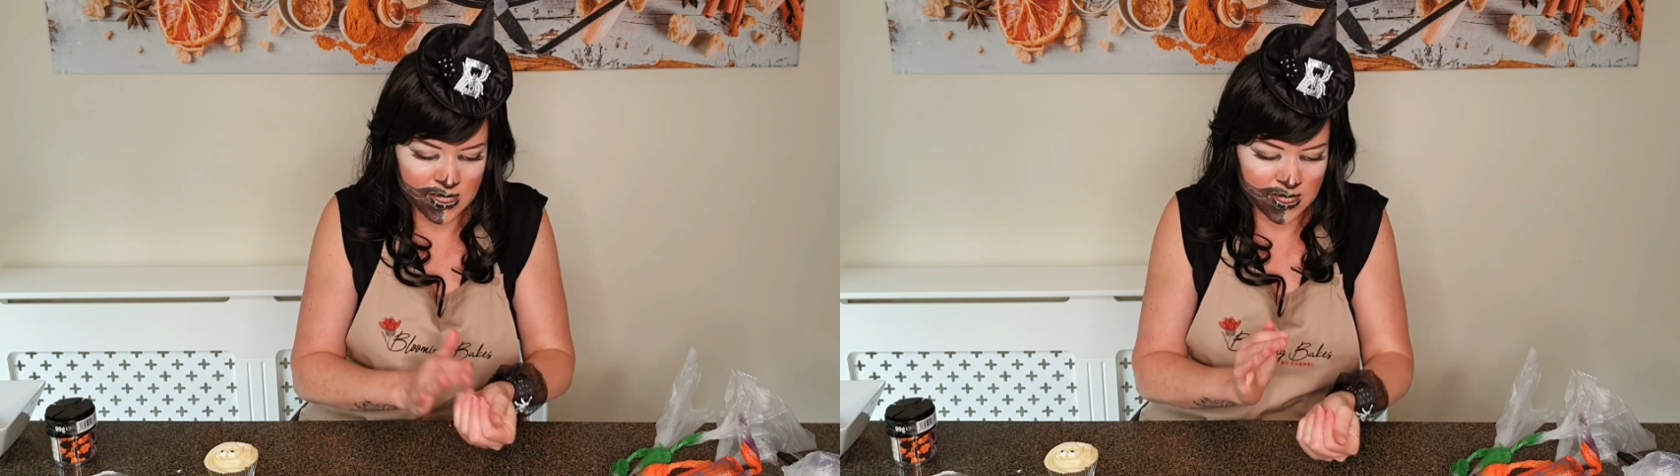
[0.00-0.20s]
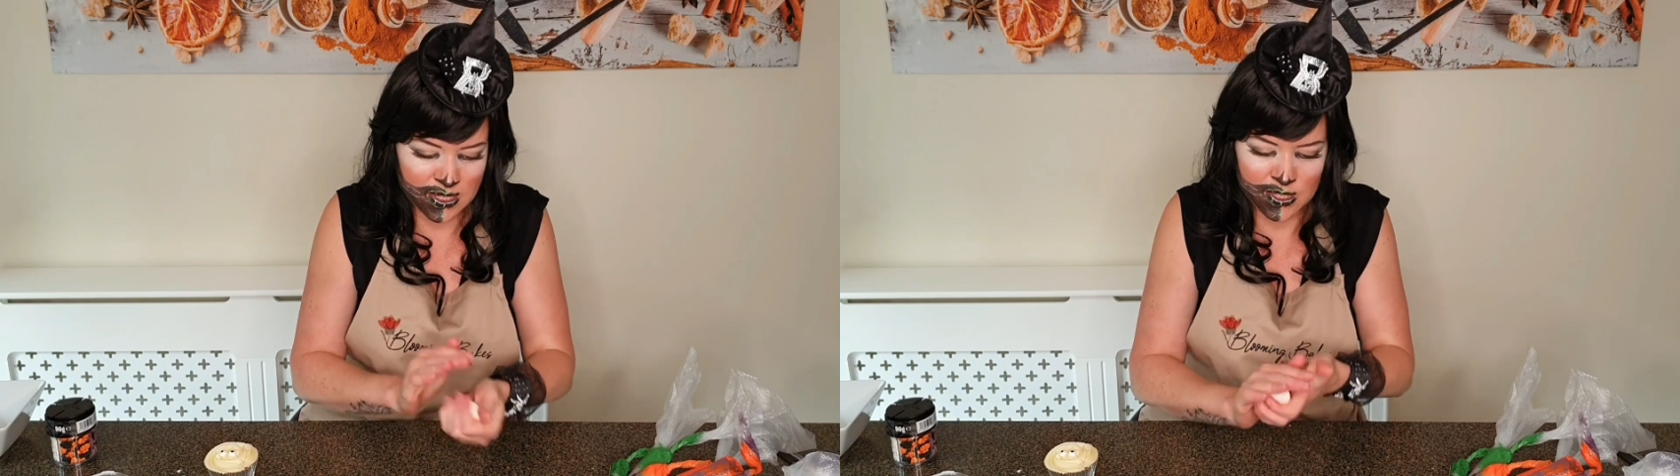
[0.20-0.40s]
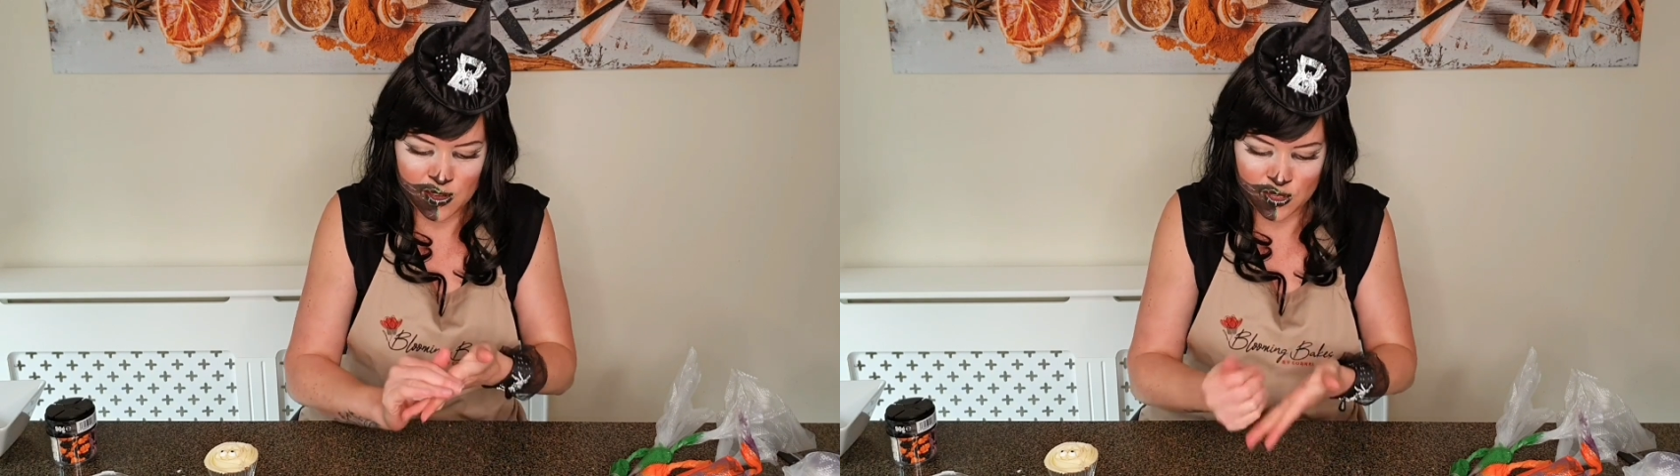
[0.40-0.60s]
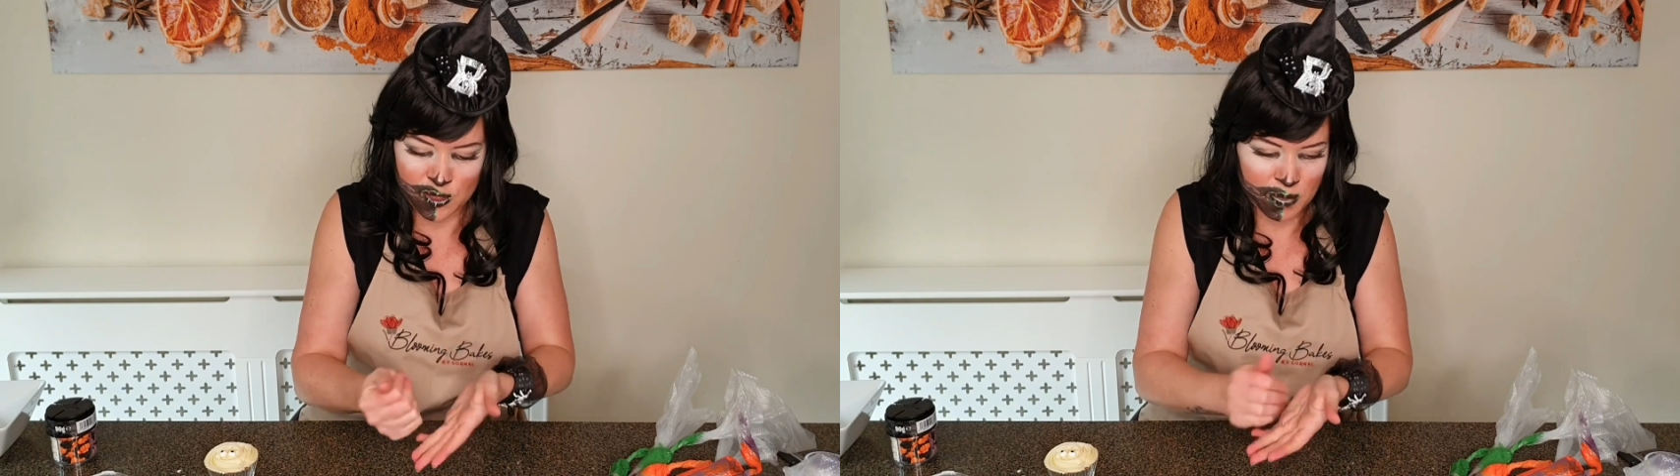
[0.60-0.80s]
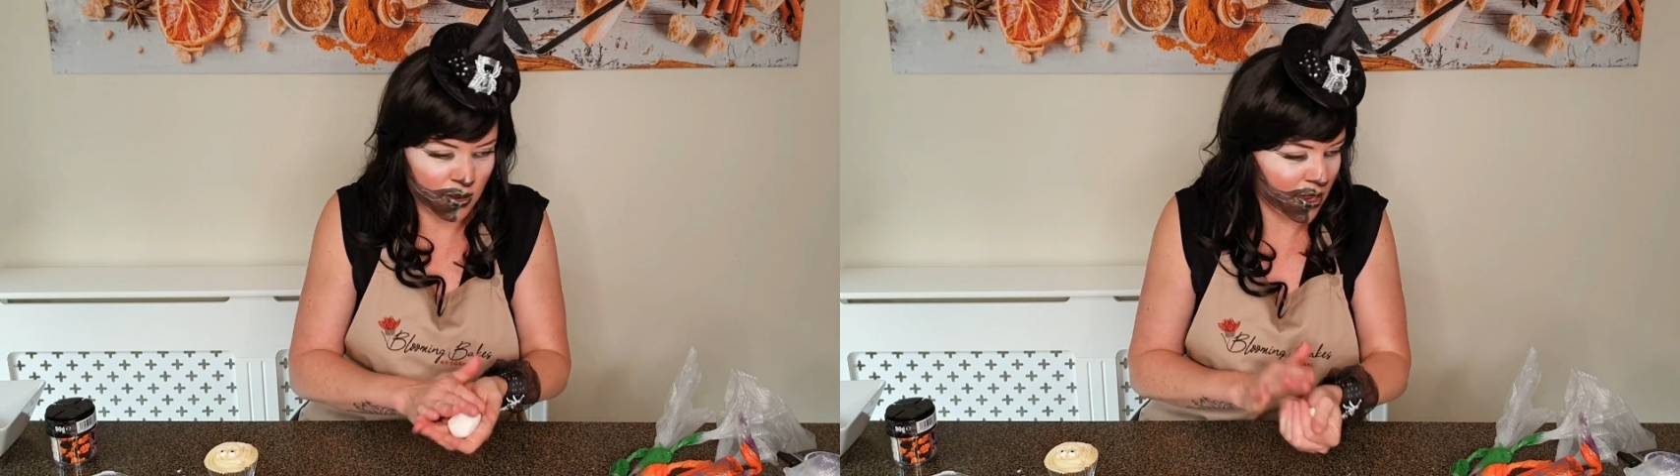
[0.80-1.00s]
so it's
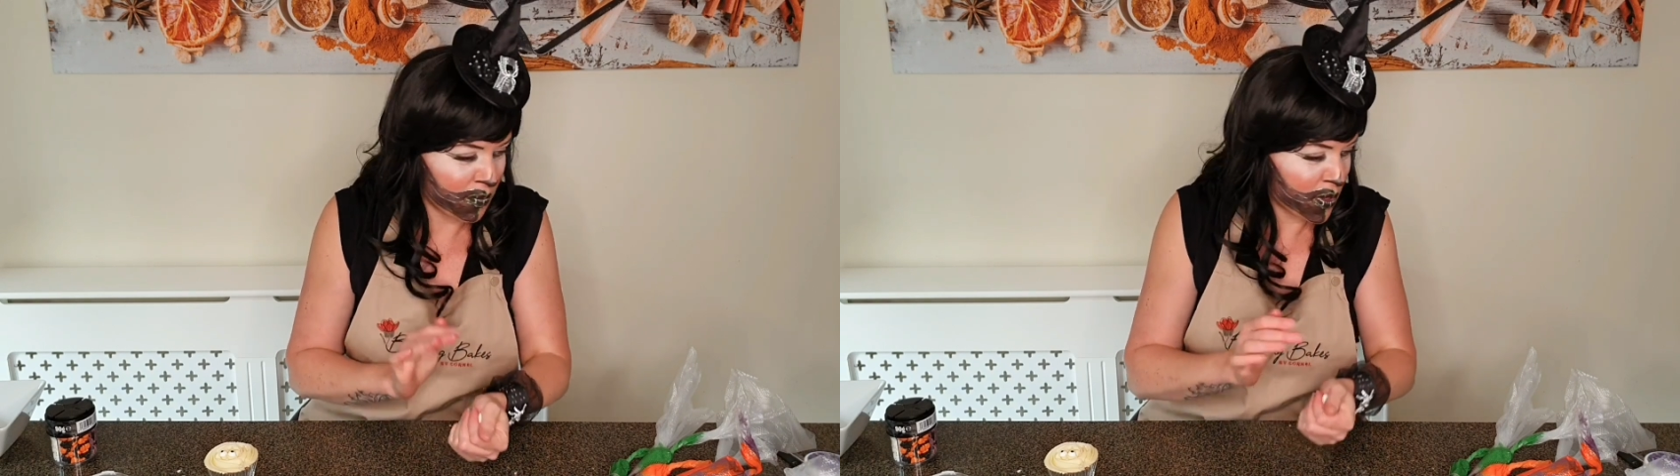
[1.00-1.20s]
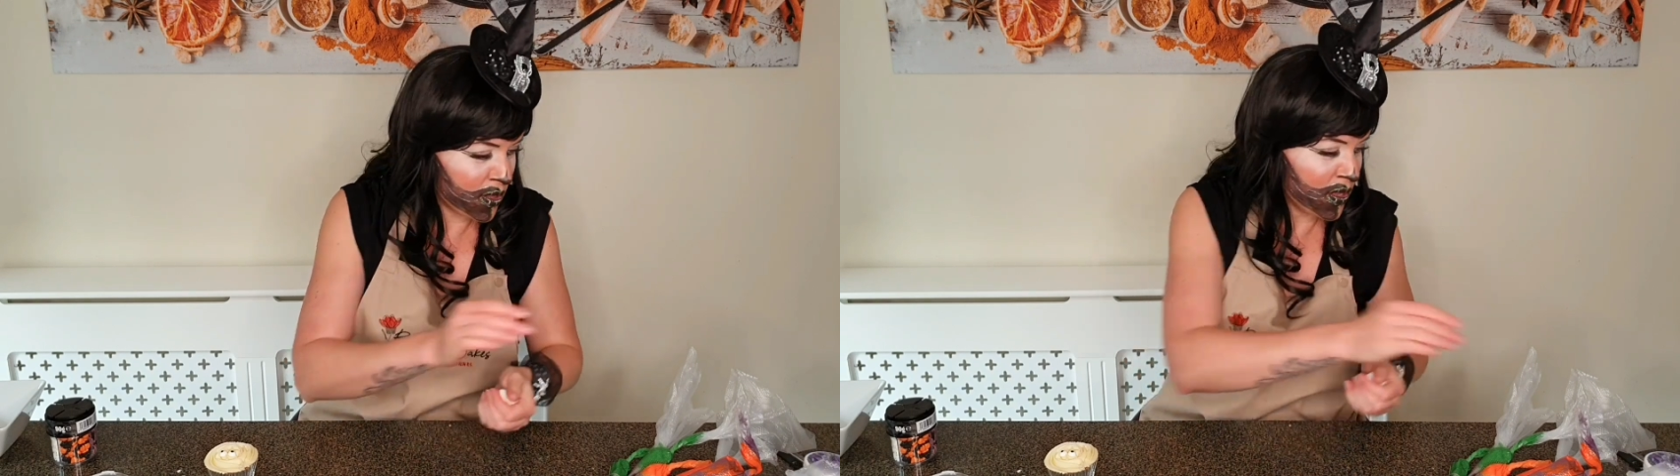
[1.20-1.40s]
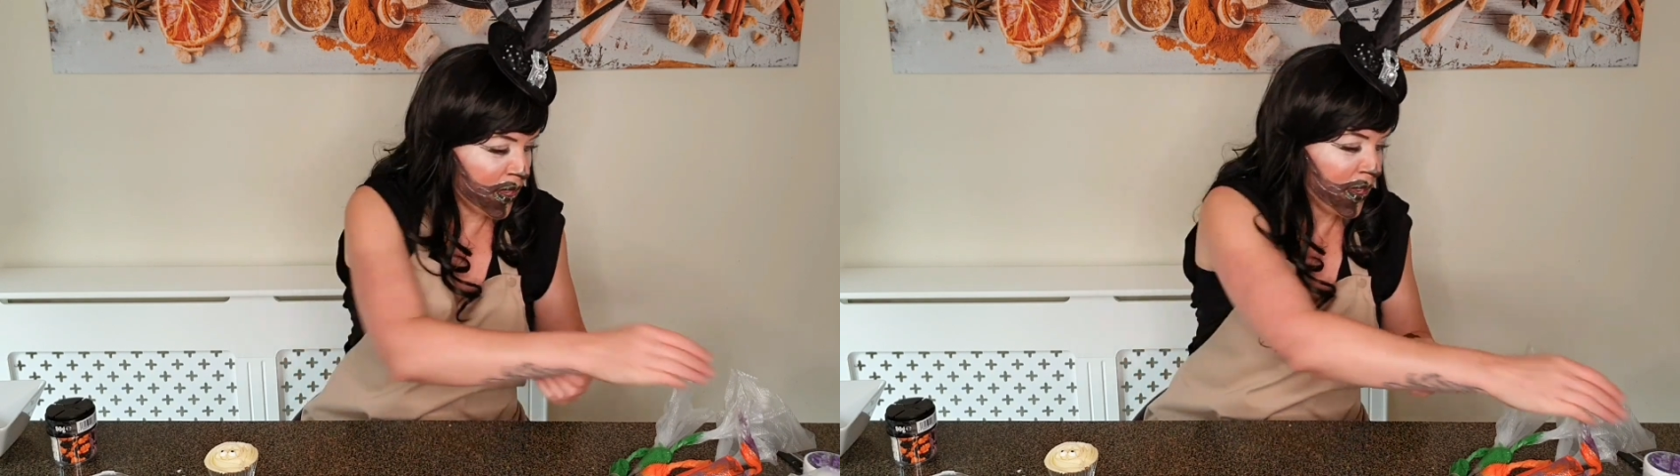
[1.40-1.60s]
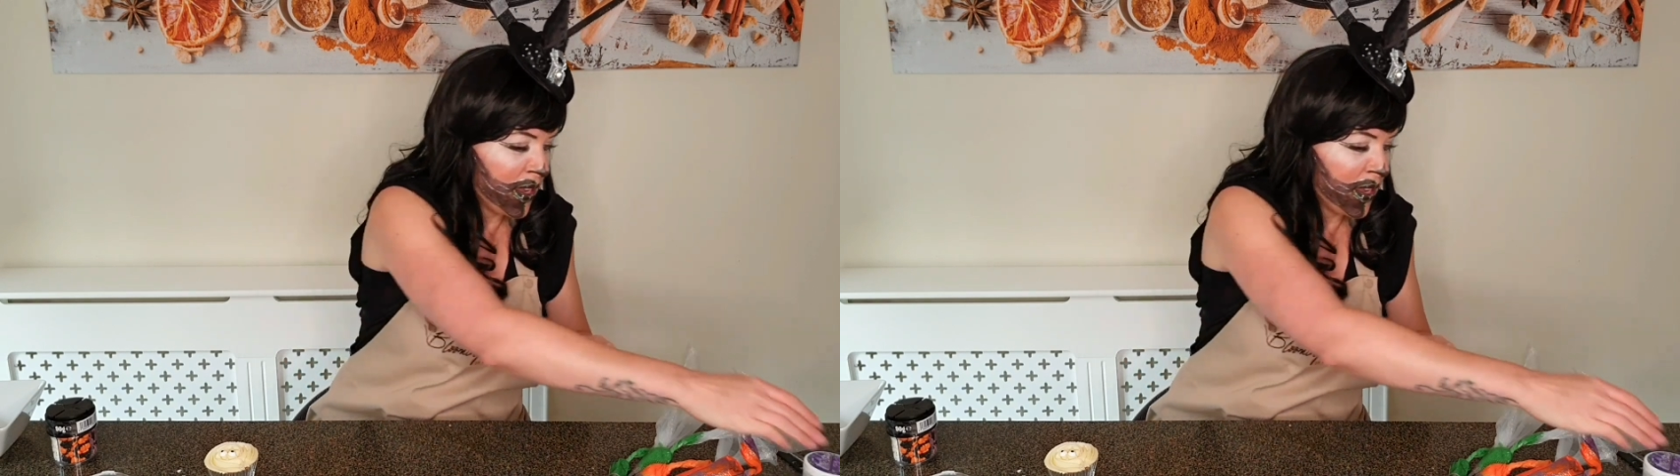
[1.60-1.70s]
pliable.